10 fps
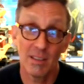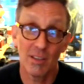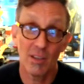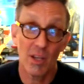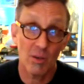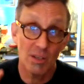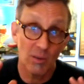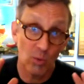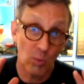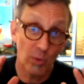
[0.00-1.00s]
that
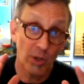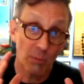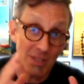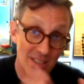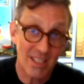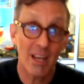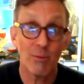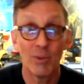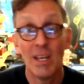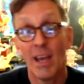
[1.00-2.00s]
we're going to be
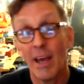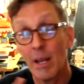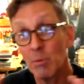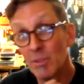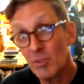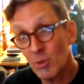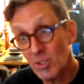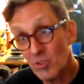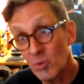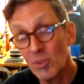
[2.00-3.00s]
safe and able to do it
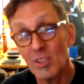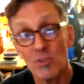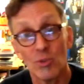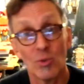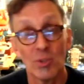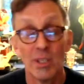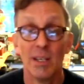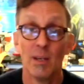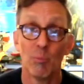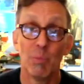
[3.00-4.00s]
sooner than June,
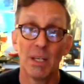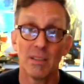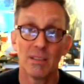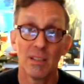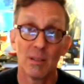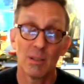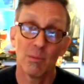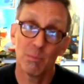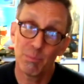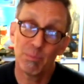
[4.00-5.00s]
but
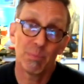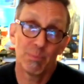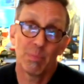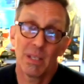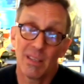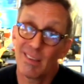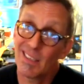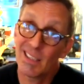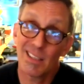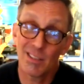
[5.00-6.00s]
I
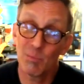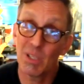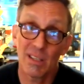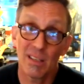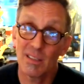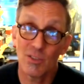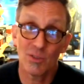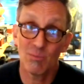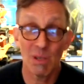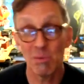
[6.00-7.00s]
think it could be the end of
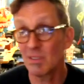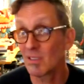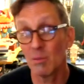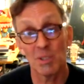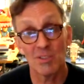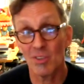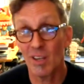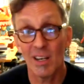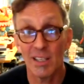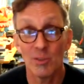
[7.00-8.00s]
June. Maybe it's going to be
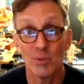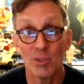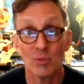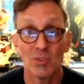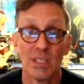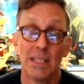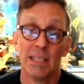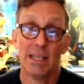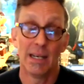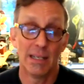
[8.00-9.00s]
July. Who knows?
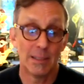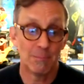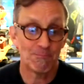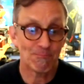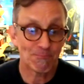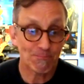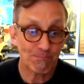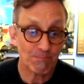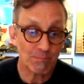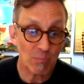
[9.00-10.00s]

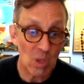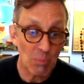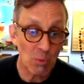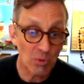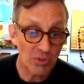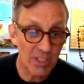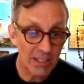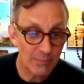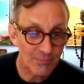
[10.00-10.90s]
But we'll see.